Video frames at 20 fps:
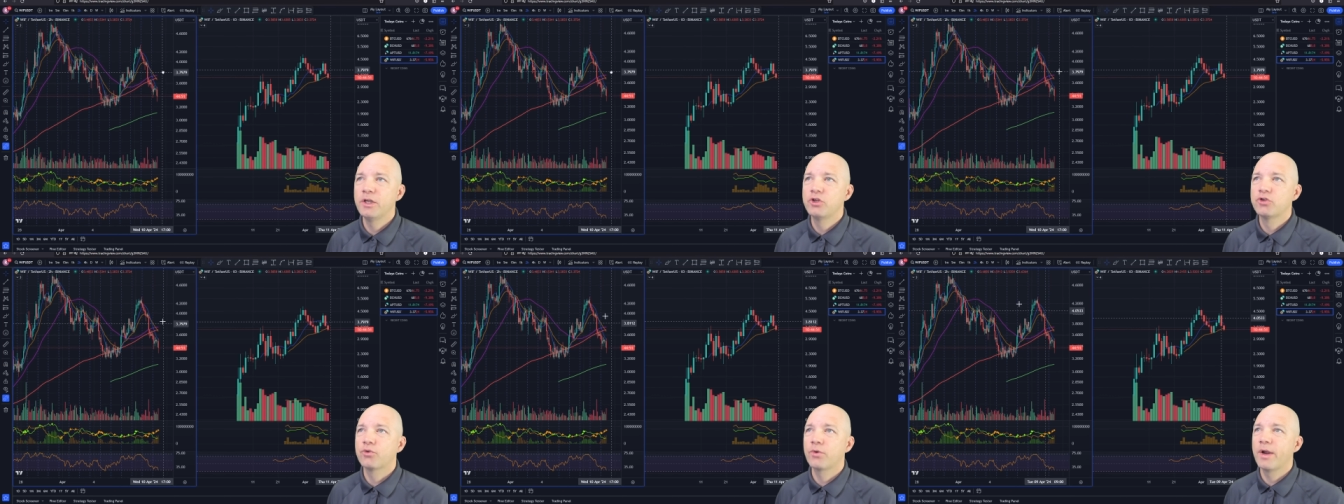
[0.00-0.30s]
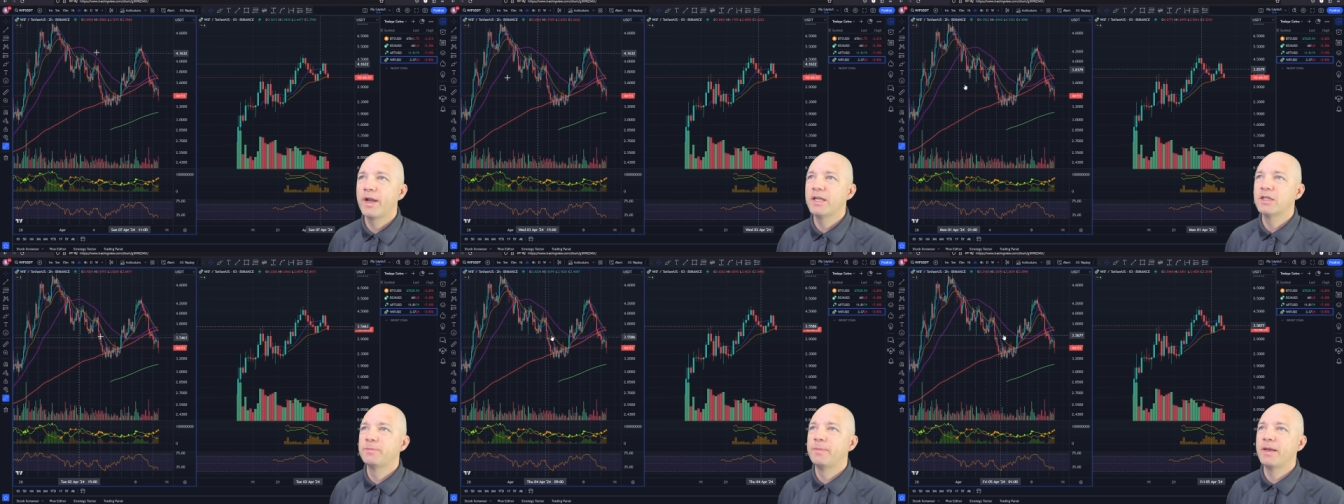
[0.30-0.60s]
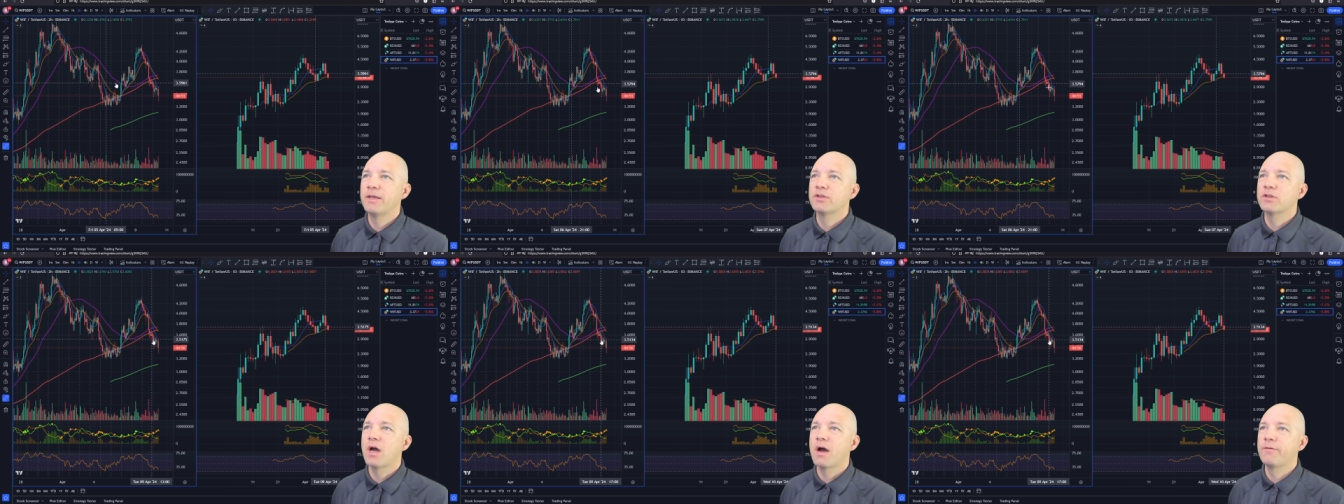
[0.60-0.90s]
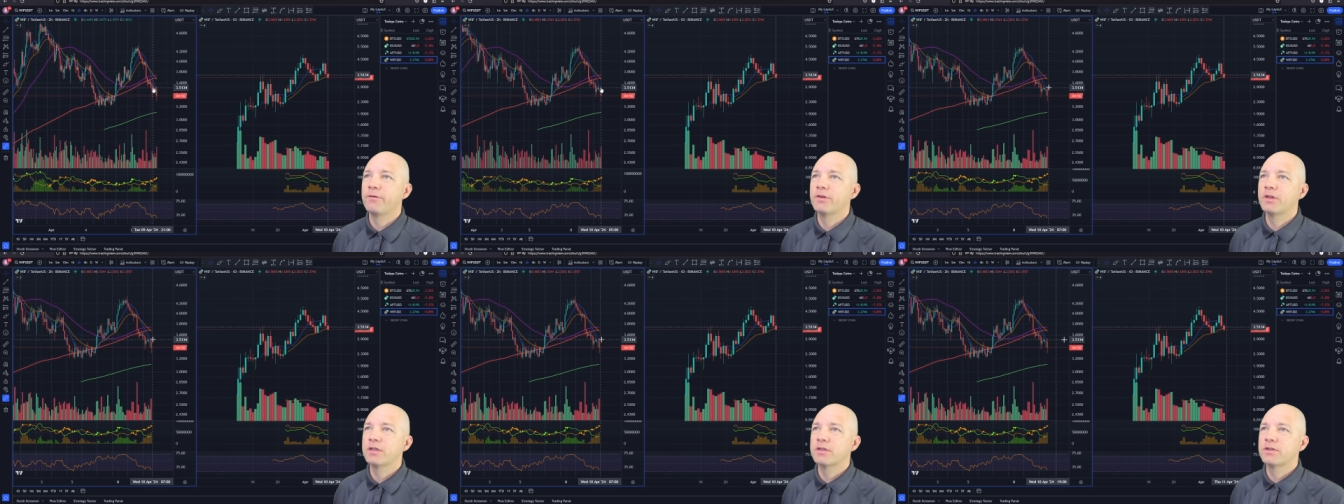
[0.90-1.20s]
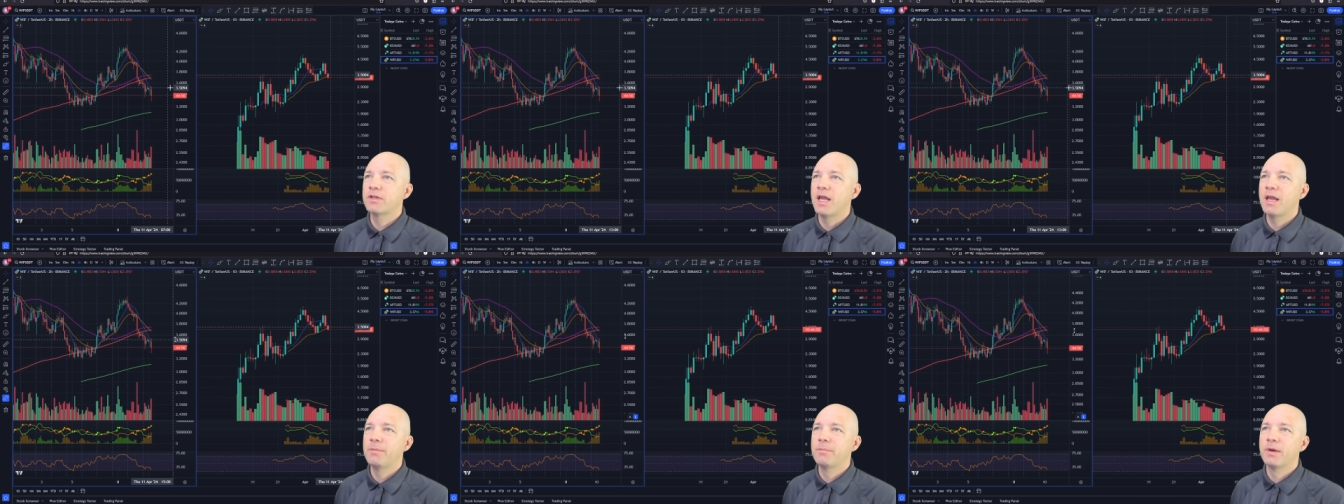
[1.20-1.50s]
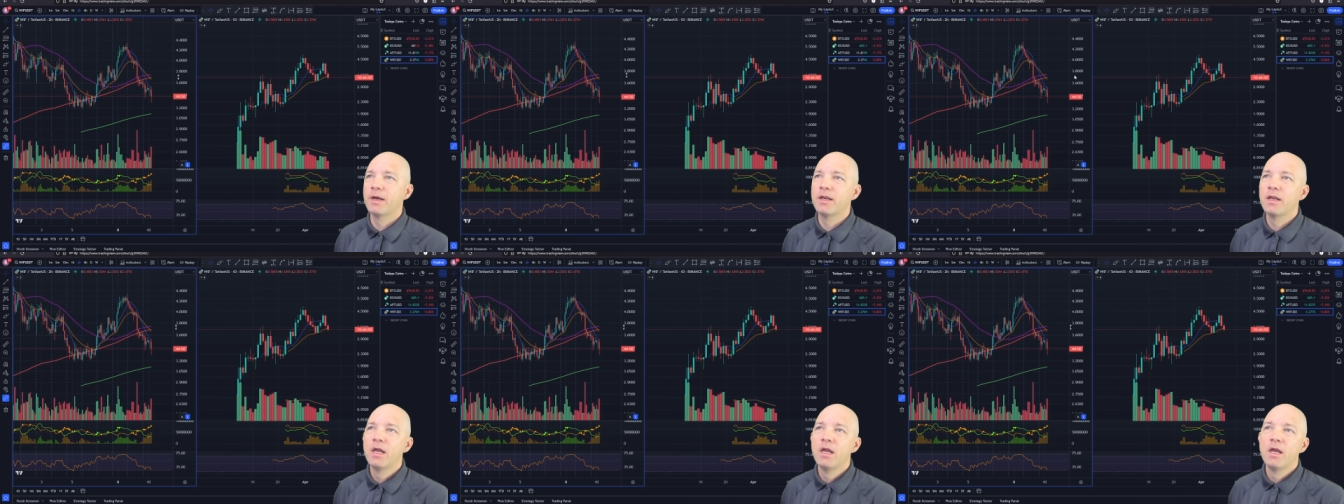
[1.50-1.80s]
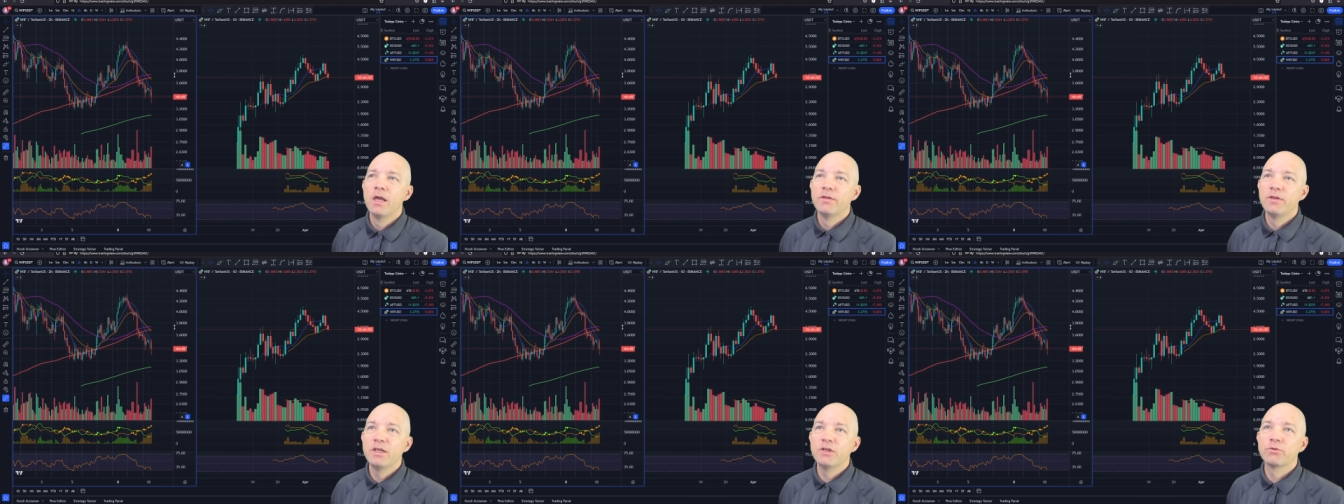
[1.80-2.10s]
trades based off of this name, but
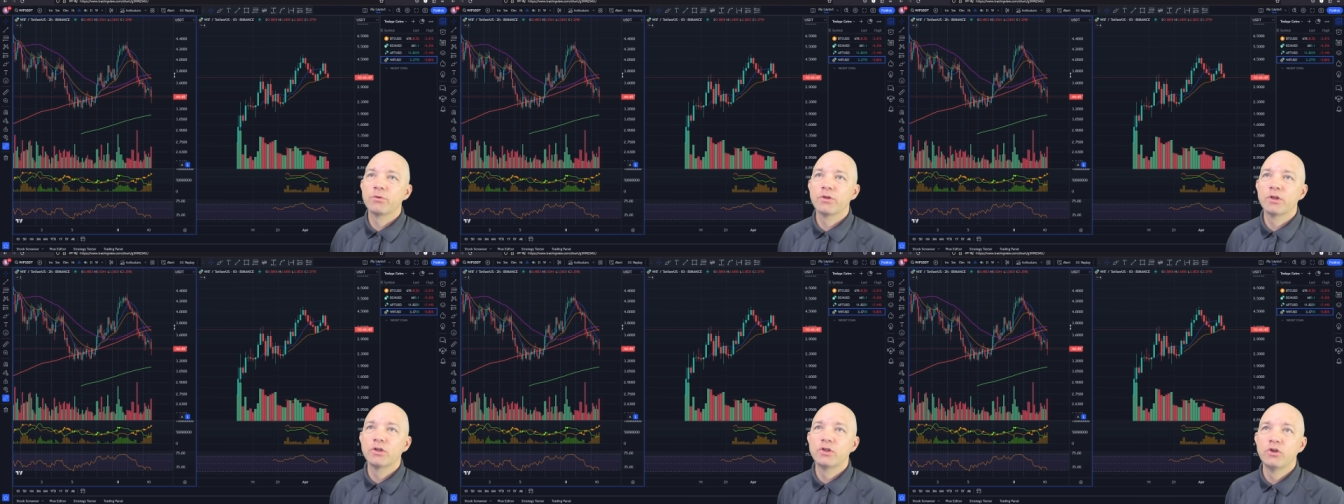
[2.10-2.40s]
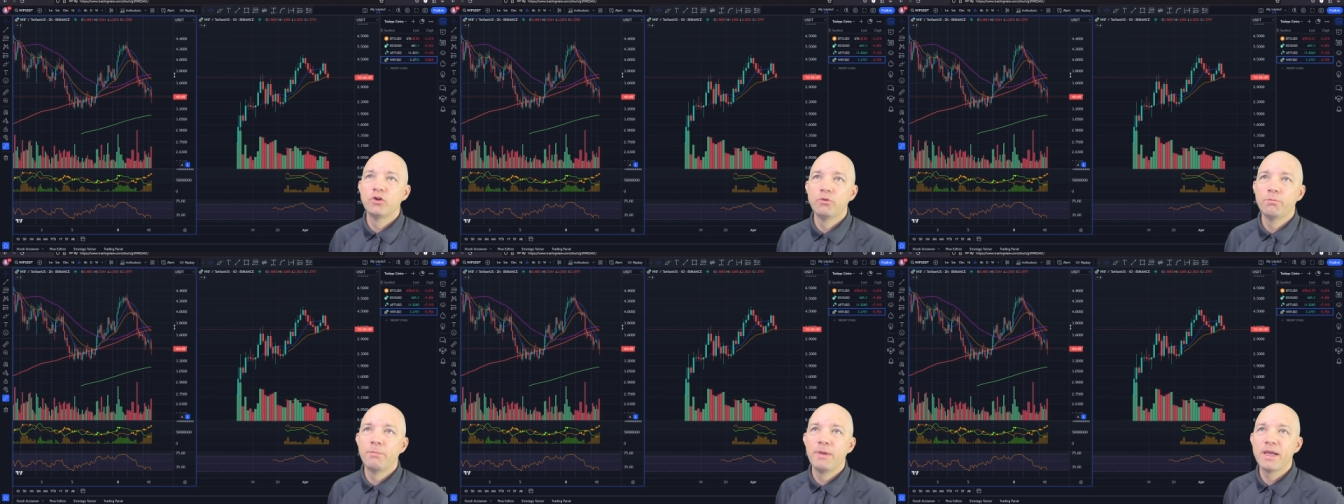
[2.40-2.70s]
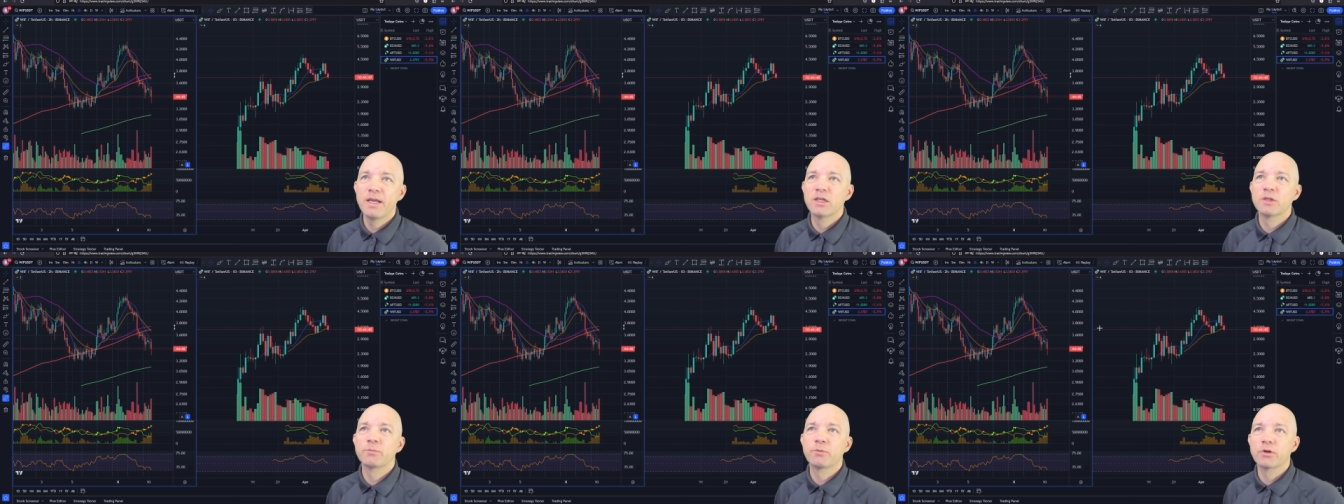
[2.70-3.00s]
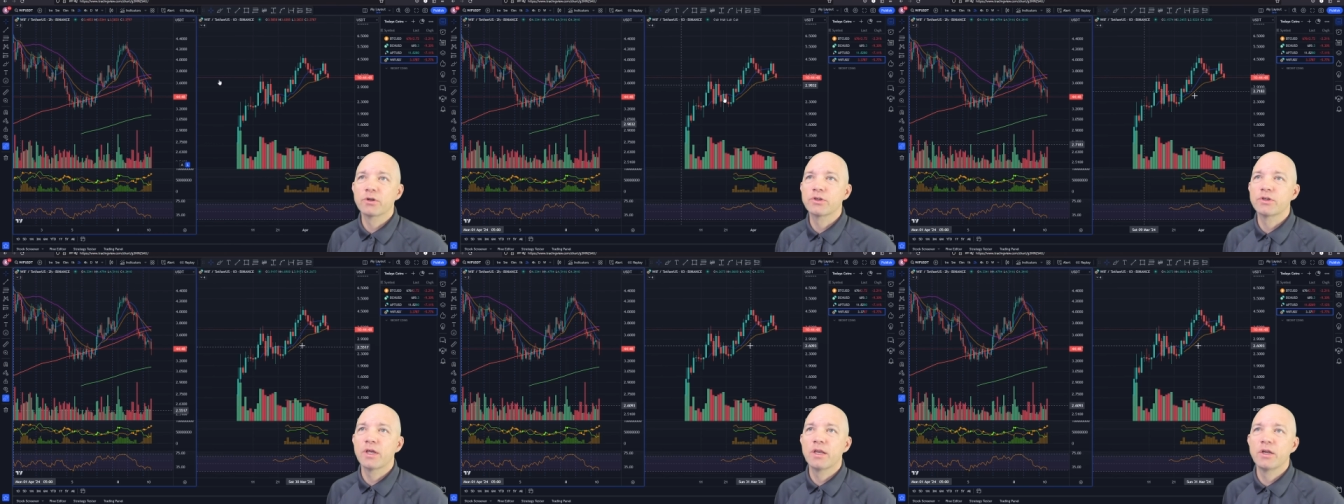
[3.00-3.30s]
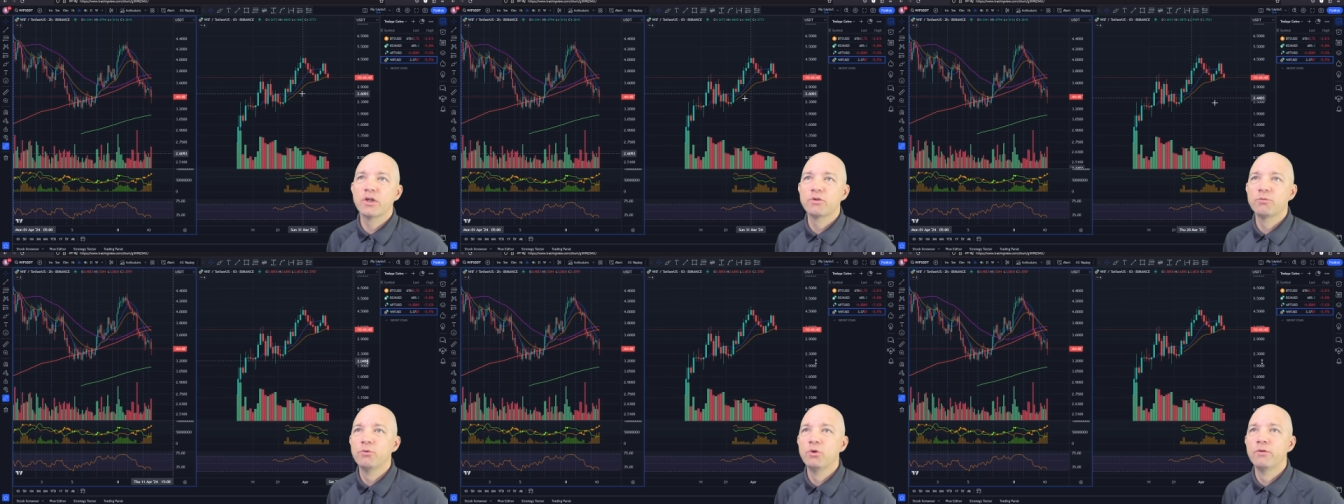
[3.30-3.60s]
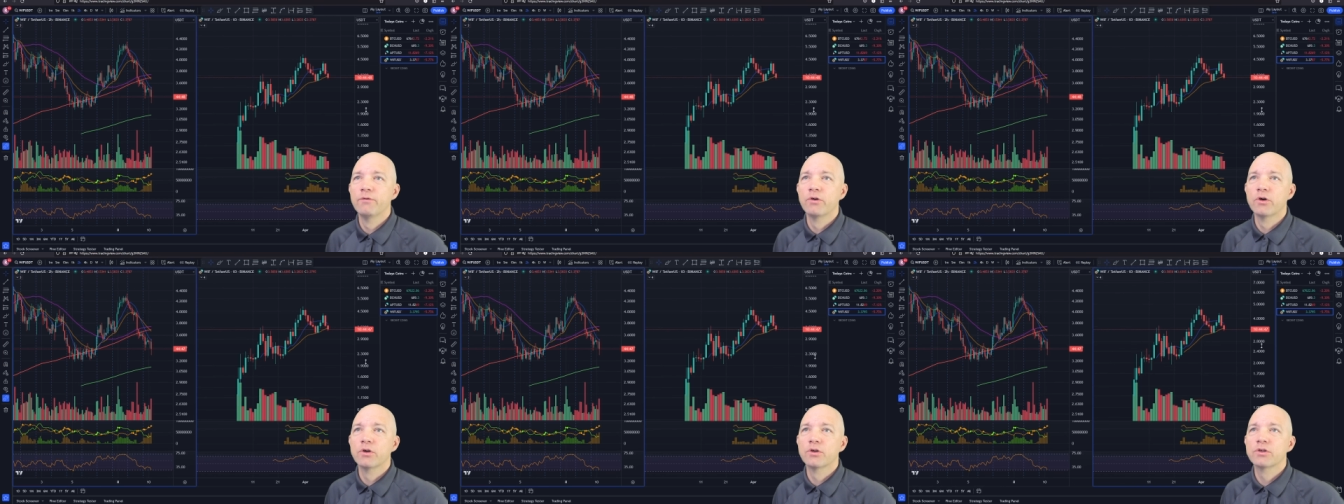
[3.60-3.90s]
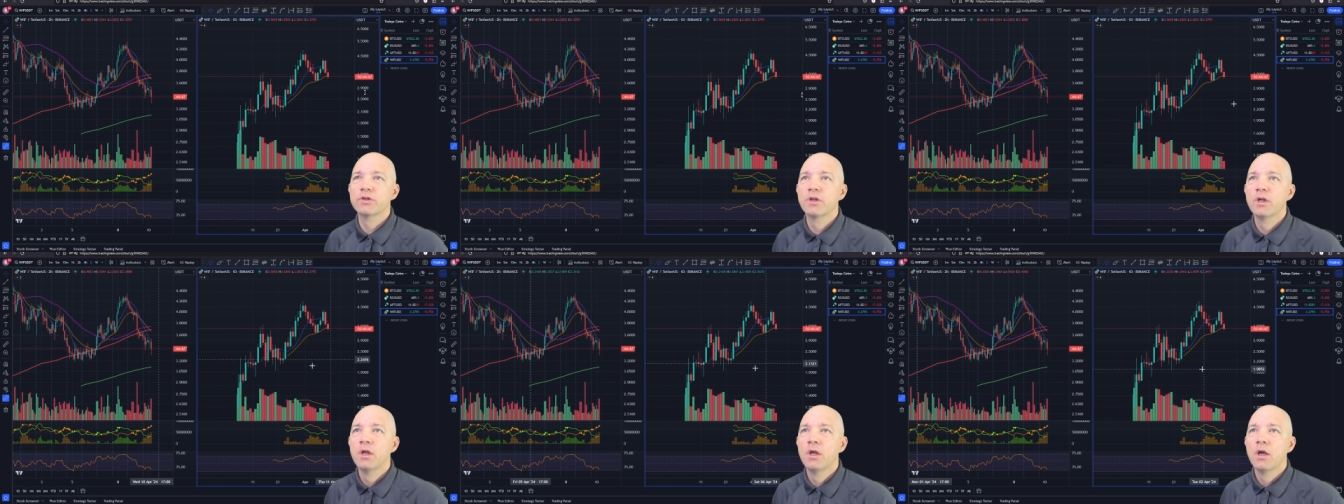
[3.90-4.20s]
these were the two biggest percentage
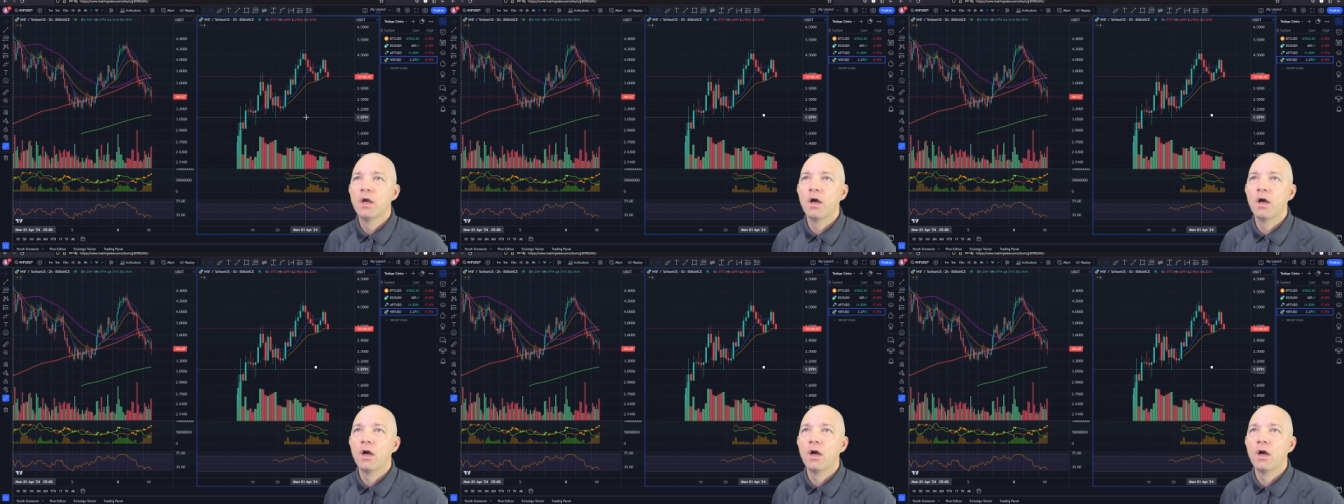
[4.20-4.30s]
movers